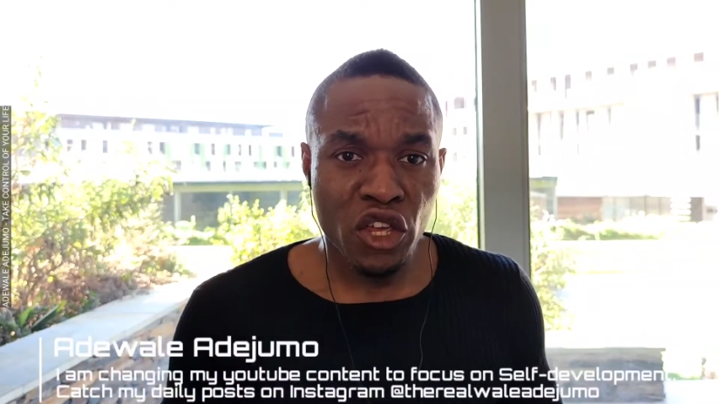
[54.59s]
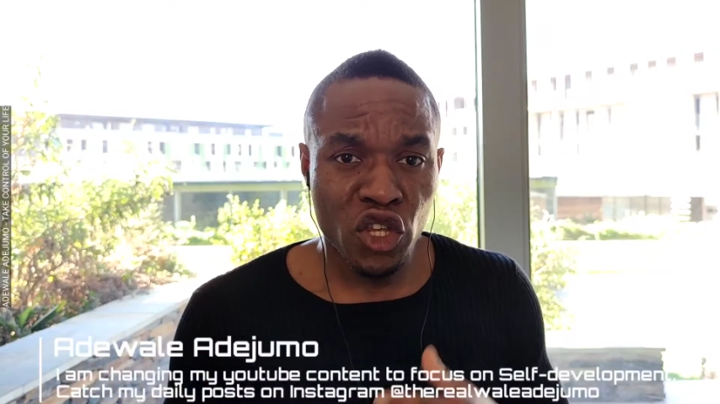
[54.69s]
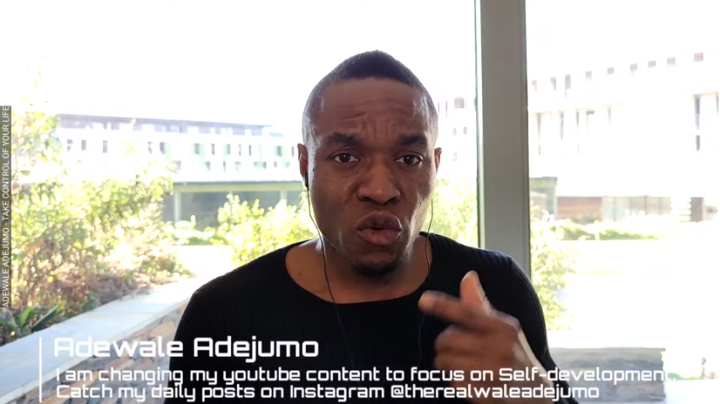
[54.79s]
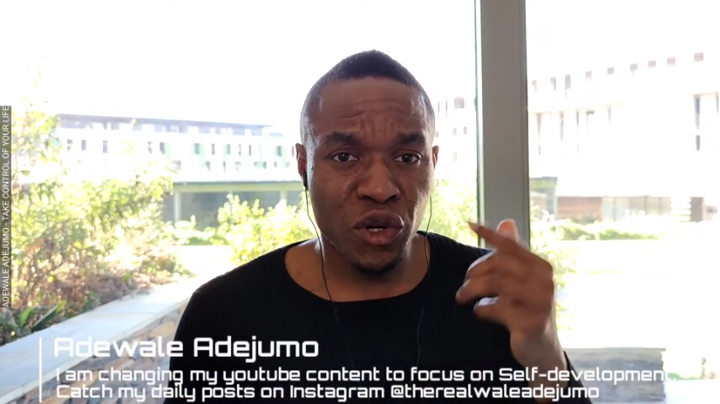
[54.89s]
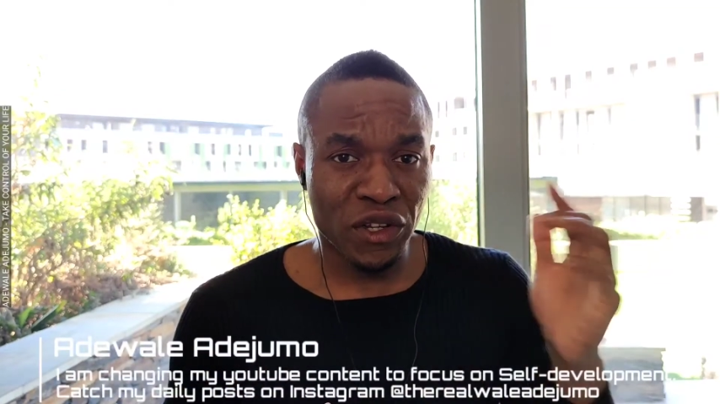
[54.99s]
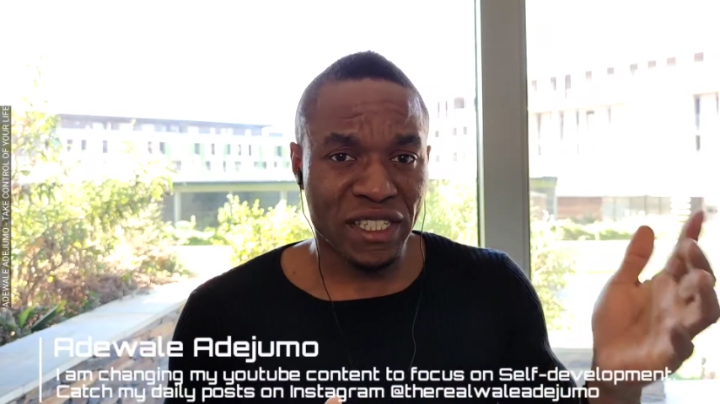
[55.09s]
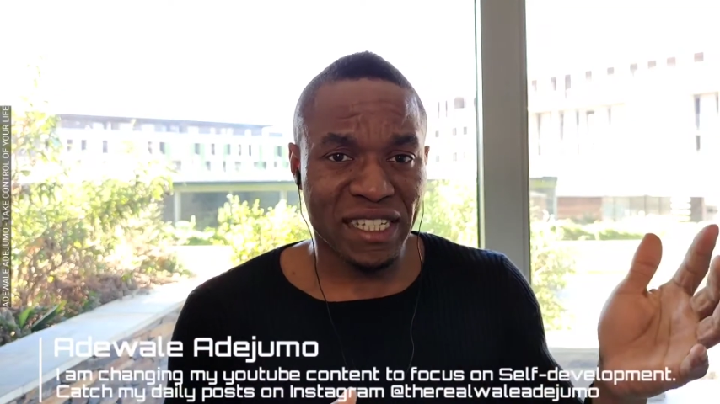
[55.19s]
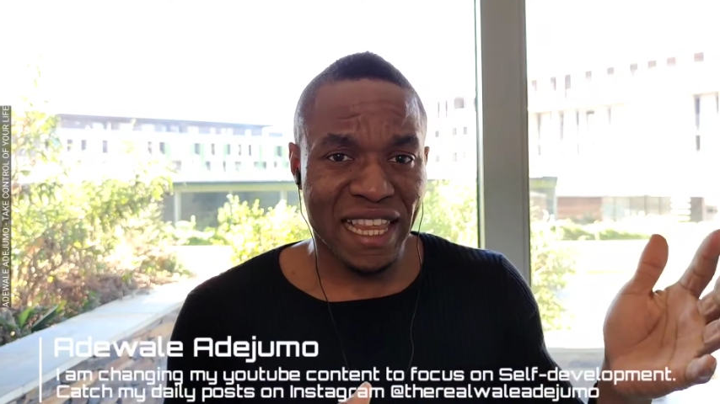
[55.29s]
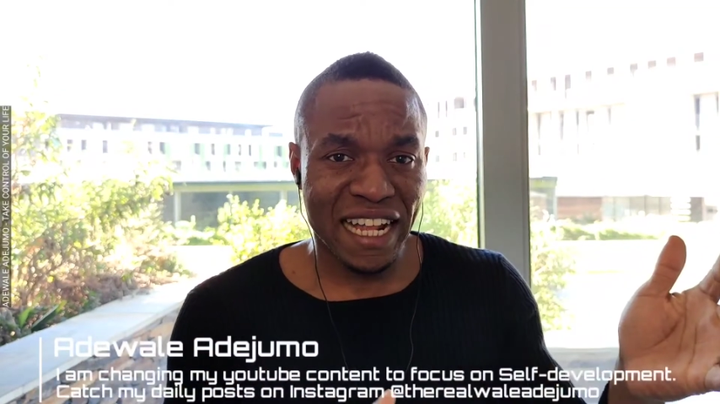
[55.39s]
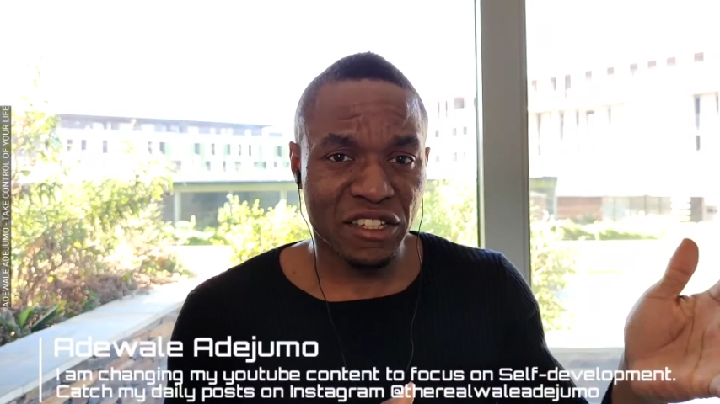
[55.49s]
You will
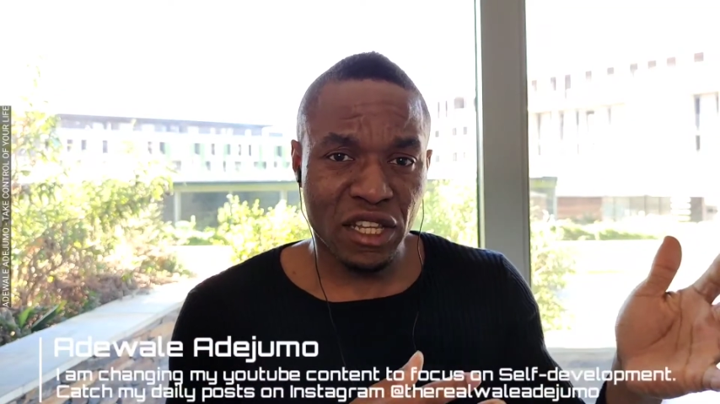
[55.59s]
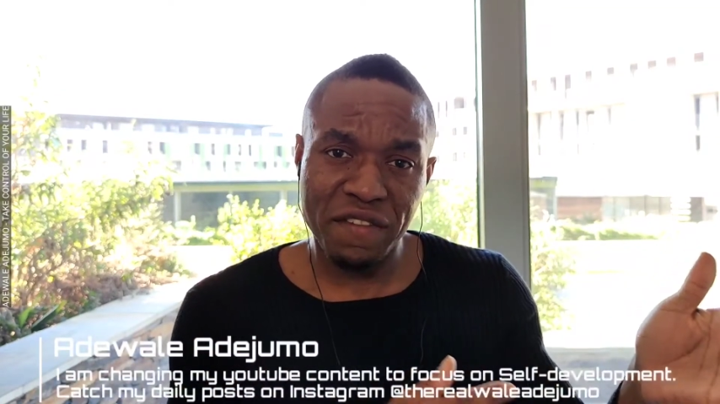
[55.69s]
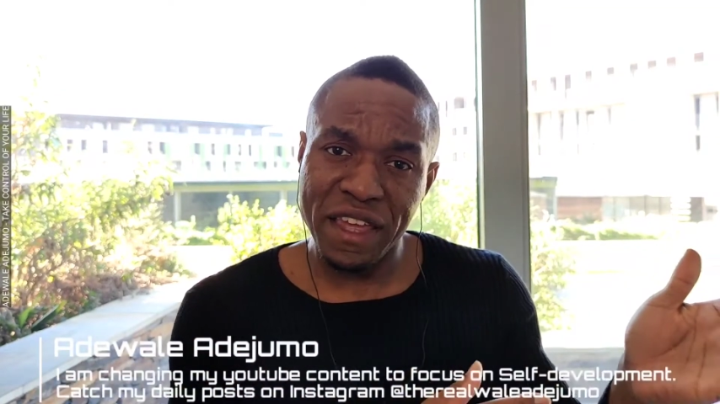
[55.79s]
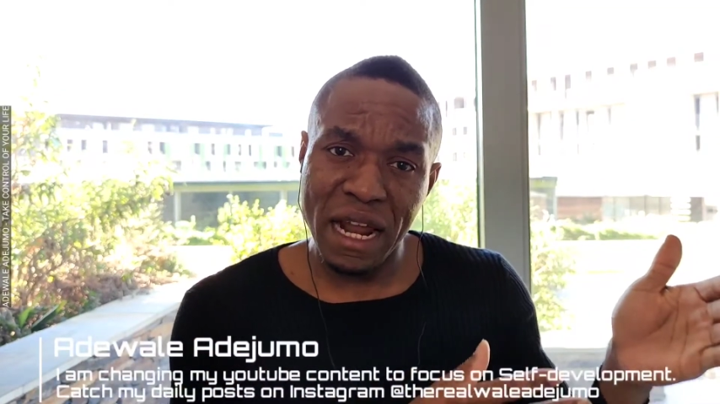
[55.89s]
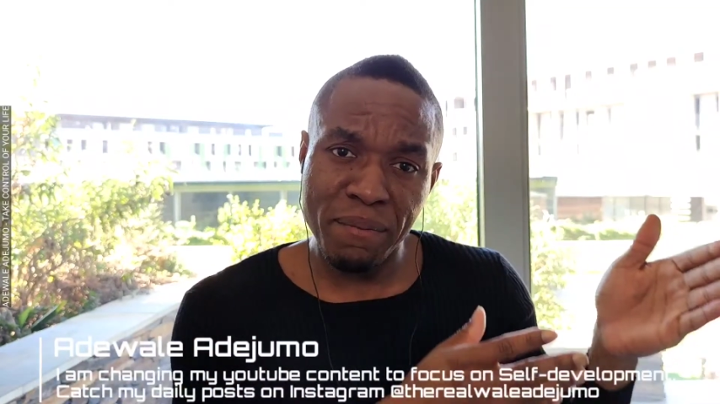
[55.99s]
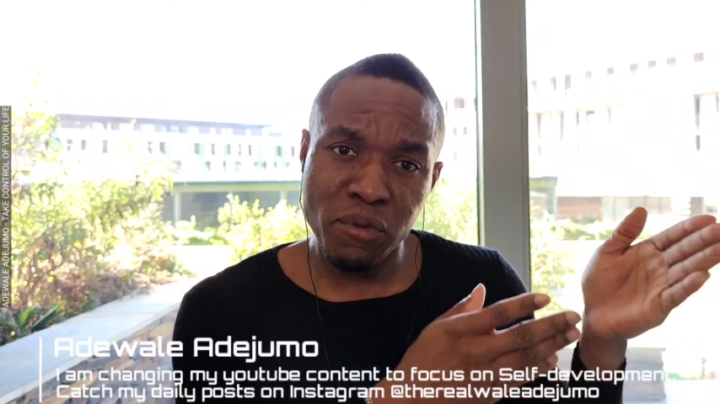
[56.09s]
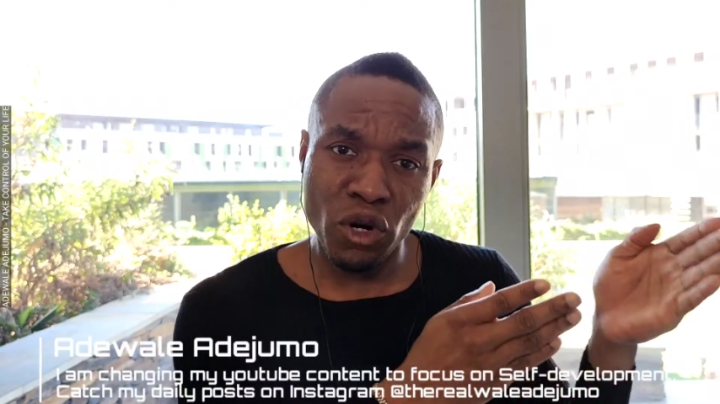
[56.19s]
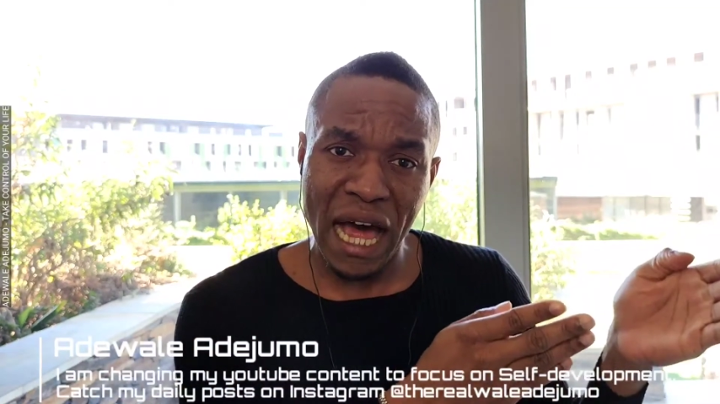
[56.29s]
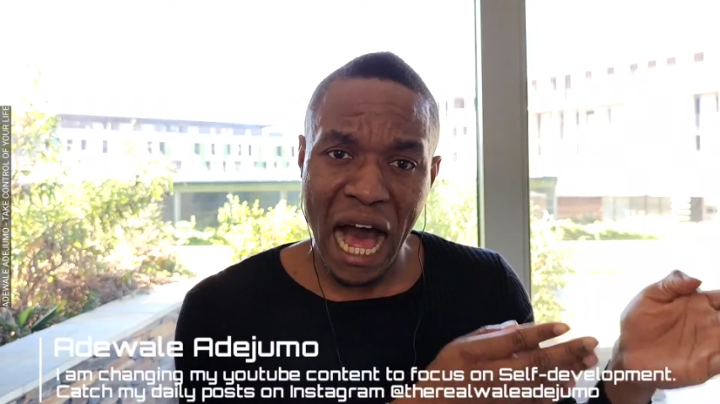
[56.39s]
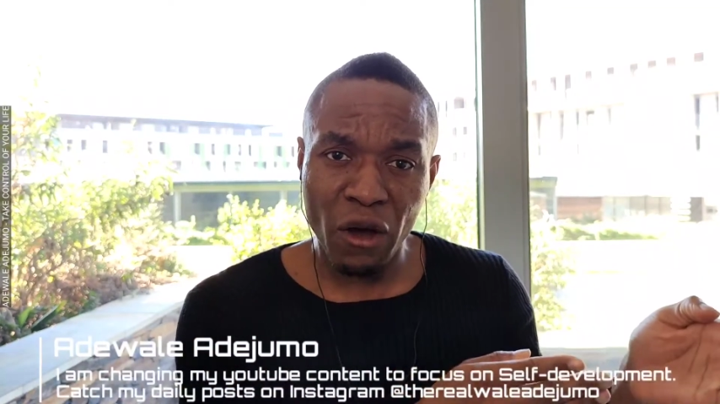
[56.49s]
notice that the stuff that I
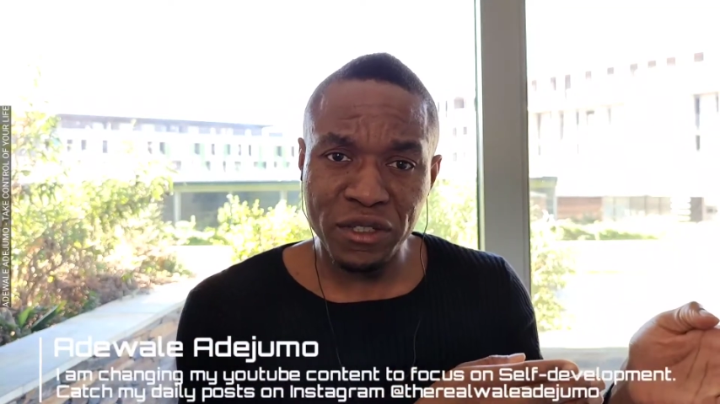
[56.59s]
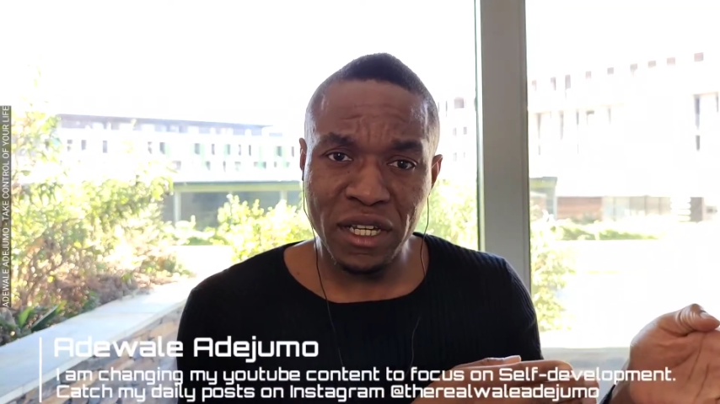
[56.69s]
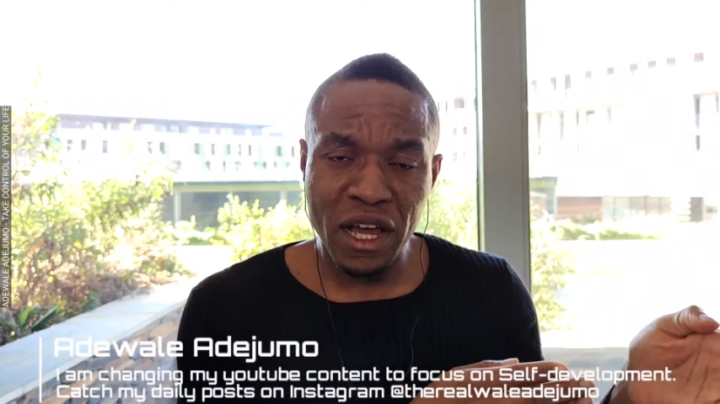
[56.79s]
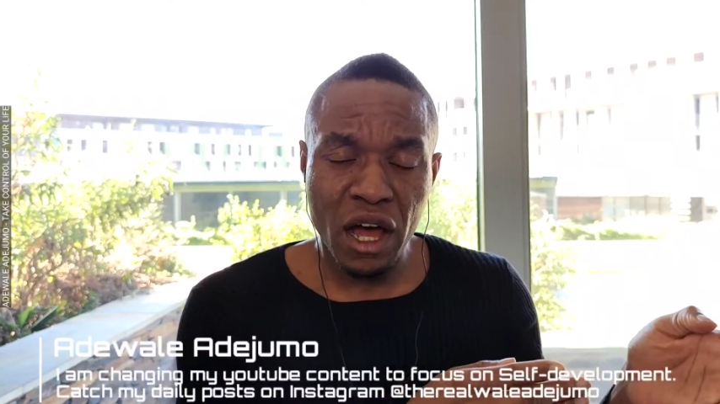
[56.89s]
put out